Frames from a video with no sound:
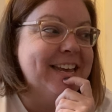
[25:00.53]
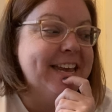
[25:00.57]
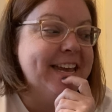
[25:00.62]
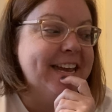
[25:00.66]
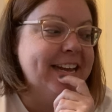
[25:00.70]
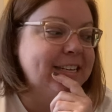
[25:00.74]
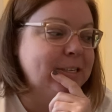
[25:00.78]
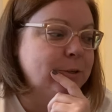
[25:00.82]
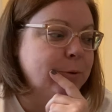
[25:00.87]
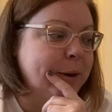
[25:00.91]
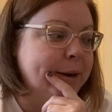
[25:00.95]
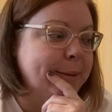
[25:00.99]

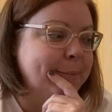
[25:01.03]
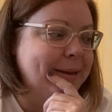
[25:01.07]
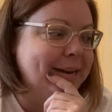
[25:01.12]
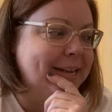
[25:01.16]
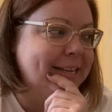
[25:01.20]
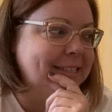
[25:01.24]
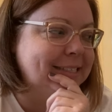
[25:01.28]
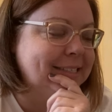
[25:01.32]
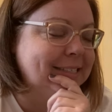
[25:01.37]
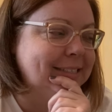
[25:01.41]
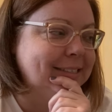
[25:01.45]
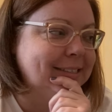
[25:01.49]
in 20
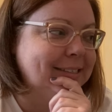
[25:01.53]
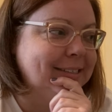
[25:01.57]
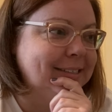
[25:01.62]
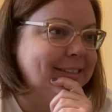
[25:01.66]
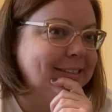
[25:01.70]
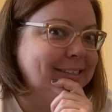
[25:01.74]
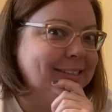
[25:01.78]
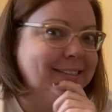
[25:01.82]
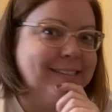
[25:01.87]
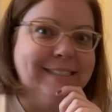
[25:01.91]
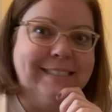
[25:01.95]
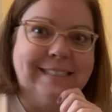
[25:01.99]
minutes.
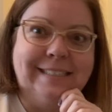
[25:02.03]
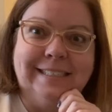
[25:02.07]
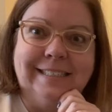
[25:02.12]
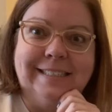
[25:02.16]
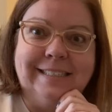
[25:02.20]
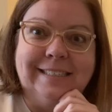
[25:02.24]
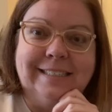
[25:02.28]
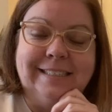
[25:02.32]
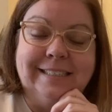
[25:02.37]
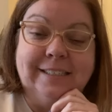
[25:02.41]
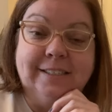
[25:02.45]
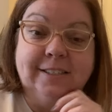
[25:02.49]

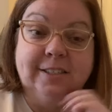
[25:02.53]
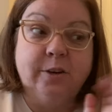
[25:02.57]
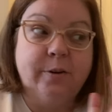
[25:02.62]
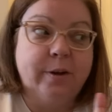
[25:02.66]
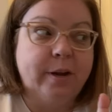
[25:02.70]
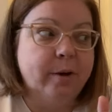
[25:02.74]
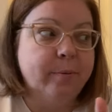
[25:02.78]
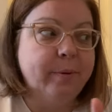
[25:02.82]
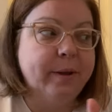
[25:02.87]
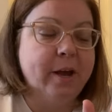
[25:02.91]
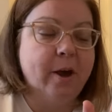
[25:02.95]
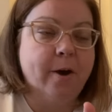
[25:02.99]
So
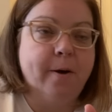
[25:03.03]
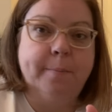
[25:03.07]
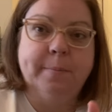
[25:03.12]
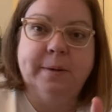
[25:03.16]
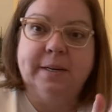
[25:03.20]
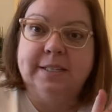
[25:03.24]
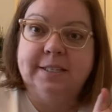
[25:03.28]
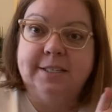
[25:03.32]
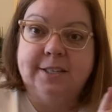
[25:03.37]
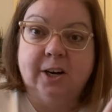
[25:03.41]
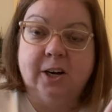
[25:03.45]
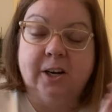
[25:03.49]
here we go. I'm going
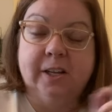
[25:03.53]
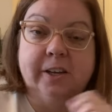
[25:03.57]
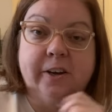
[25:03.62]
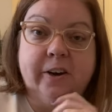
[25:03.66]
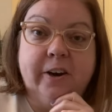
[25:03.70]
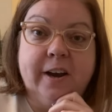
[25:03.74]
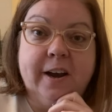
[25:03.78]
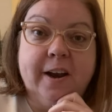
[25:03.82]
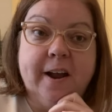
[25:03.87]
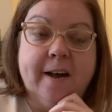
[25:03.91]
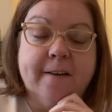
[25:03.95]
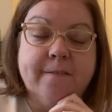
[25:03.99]
to start
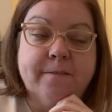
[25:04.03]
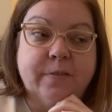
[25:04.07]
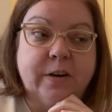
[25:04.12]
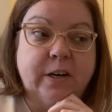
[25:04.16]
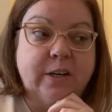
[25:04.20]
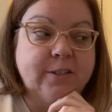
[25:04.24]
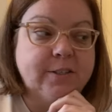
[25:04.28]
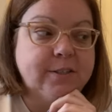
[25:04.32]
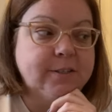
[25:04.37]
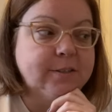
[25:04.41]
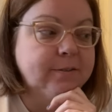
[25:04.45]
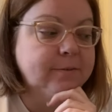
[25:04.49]
clearing it off
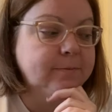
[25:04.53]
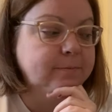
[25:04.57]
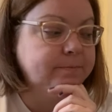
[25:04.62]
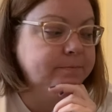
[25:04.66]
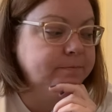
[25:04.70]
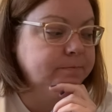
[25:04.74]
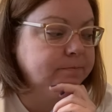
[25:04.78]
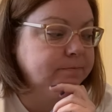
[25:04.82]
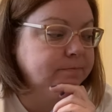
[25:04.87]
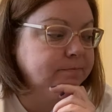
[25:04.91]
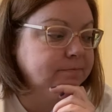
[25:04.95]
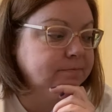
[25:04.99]
first
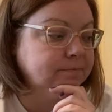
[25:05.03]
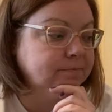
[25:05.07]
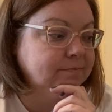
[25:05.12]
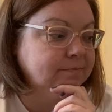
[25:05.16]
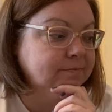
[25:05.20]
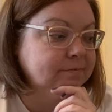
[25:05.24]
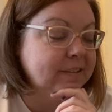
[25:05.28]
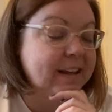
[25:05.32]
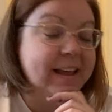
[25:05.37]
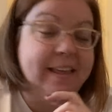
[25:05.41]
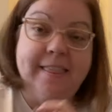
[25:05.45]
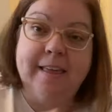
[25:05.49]

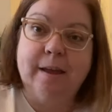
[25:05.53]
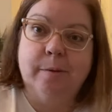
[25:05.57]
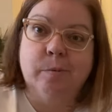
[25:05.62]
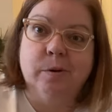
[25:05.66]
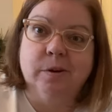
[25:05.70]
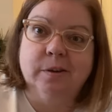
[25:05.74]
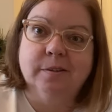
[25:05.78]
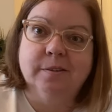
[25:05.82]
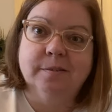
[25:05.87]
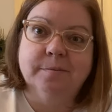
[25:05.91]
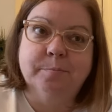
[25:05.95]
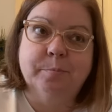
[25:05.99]
and then
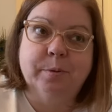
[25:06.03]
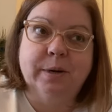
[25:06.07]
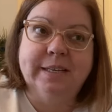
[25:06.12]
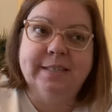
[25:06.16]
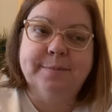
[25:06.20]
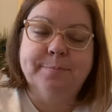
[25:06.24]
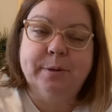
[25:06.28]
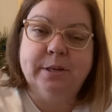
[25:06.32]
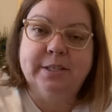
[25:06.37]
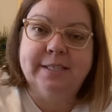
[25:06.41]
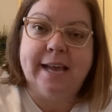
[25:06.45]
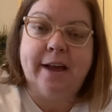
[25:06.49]
we'll bring
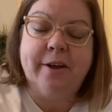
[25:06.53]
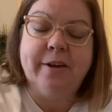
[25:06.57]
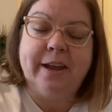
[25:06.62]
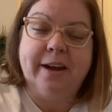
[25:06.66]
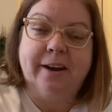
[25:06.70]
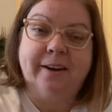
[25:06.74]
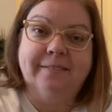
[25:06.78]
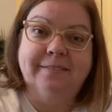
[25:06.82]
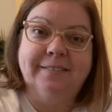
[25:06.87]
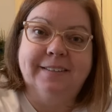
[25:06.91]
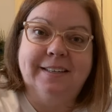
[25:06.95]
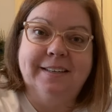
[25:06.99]
books out
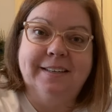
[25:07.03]
here.